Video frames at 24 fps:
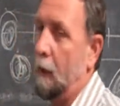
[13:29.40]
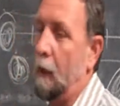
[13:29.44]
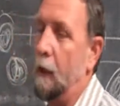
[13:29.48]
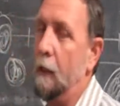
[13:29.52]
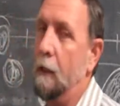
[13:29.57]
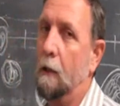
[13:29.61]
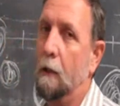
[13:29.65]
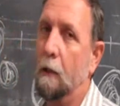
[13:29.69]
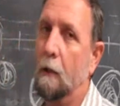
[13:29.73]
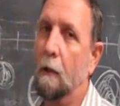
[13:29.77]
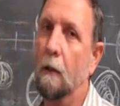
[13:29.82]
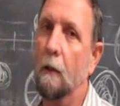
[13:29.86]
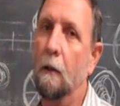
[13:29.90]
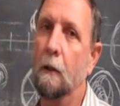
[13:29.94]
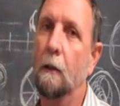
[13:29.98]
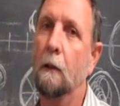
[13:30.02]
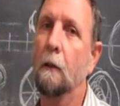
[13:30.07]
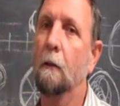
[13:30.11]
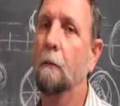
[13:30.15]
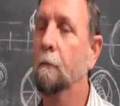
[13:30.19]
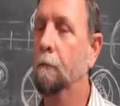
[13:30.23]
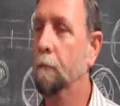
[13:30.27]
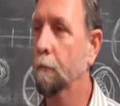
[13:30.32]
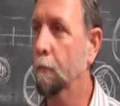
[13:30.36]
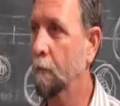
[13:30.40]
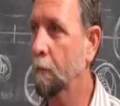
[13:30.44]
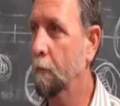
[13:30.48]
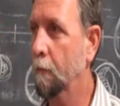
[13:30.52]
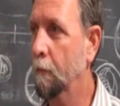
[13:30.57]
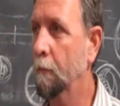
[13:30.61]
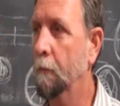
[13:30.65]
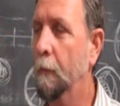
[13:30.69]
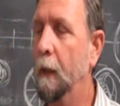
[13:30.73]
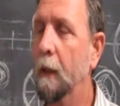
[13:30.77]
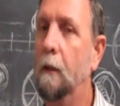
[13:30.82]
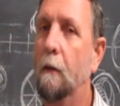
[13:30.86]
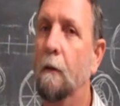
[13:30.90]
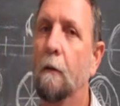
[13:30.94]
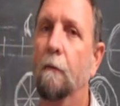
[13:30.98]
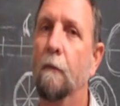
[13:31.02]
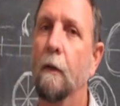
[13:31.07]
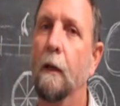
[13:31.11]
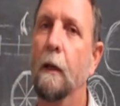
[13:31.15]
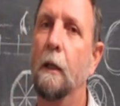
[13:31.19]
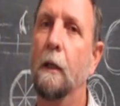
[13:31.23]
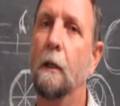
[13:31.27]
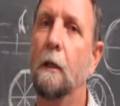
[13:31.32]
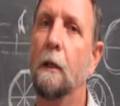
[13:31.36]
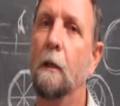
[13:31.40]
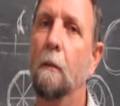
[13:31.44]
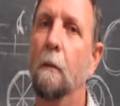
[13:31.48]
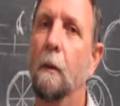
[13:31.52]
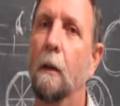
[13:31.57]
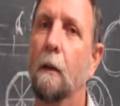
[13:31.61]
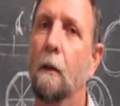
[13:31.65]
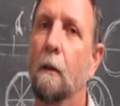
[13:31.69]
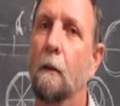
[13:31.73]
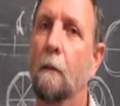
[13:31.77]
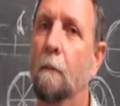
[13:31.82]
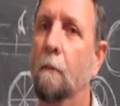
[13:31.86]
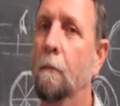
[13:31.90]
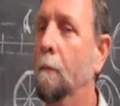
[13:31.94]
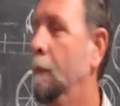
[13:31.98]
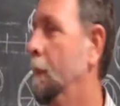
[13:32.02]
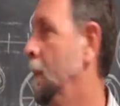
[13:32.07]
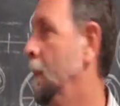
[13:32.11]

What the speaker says: brain size, but very similar.